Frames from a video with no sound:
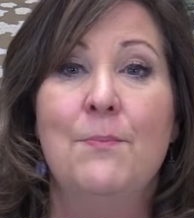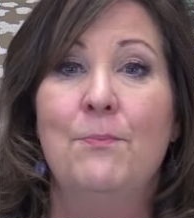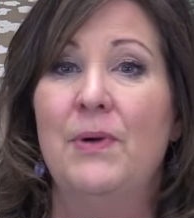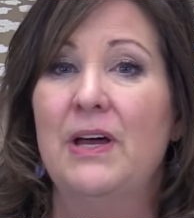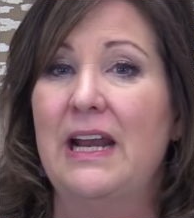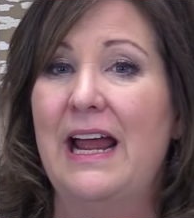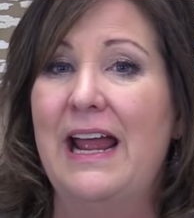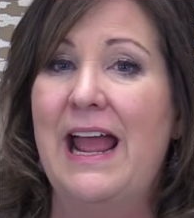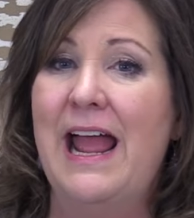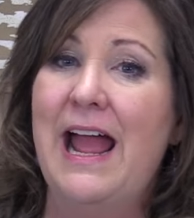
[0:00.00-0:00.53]

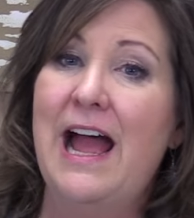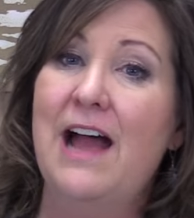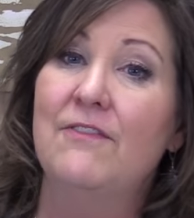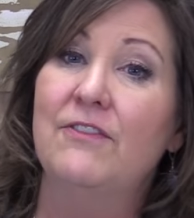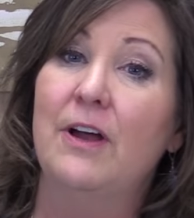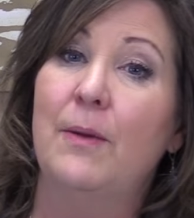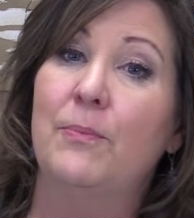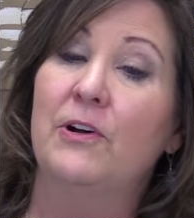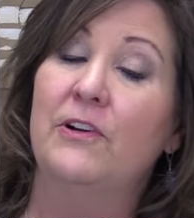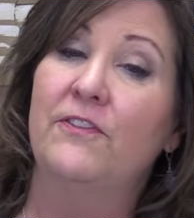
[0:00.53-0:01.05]
but I
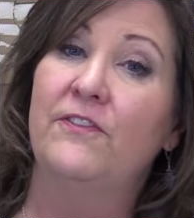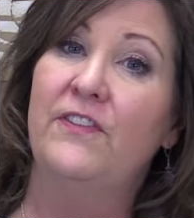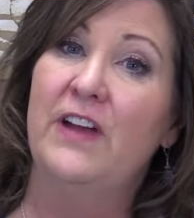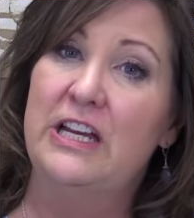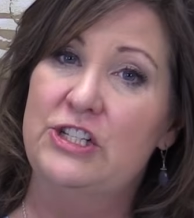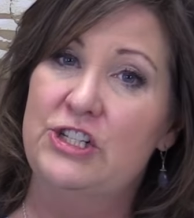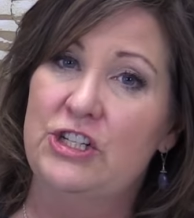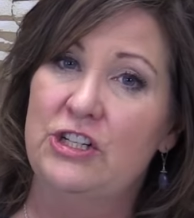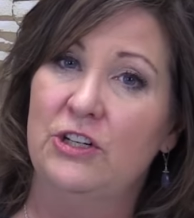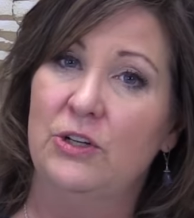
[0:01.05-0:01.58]
have a
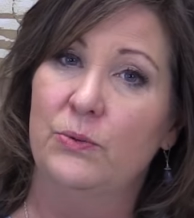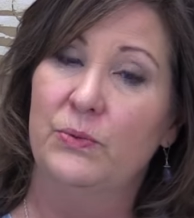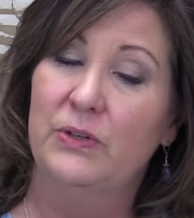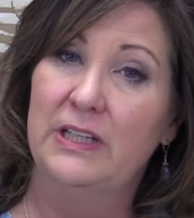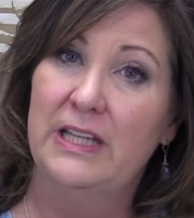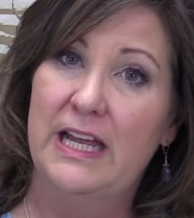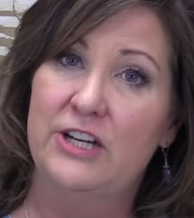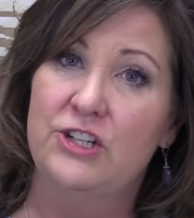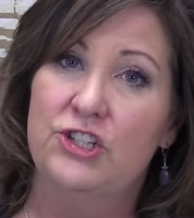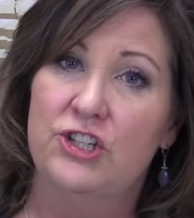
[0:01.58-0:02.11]
professional
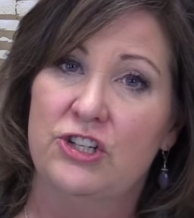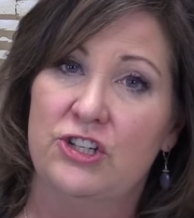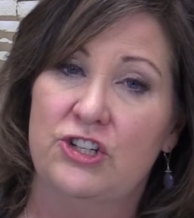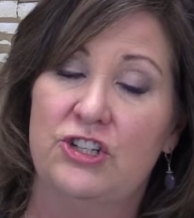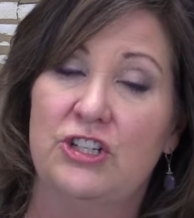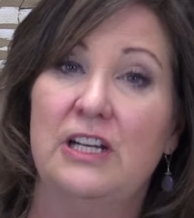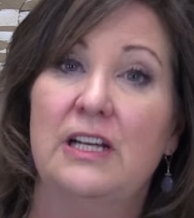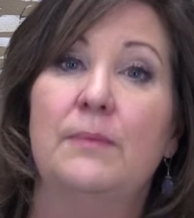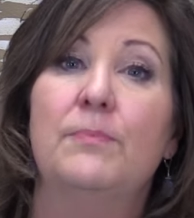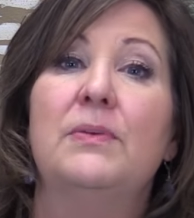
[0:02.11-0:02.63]

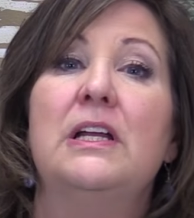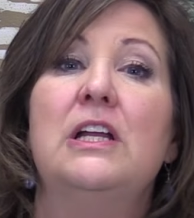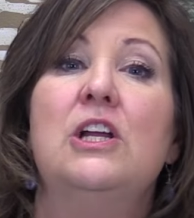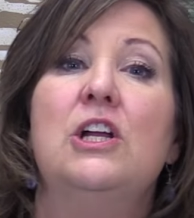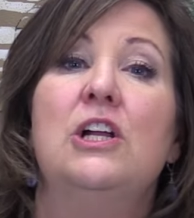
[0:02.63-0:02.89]
relationship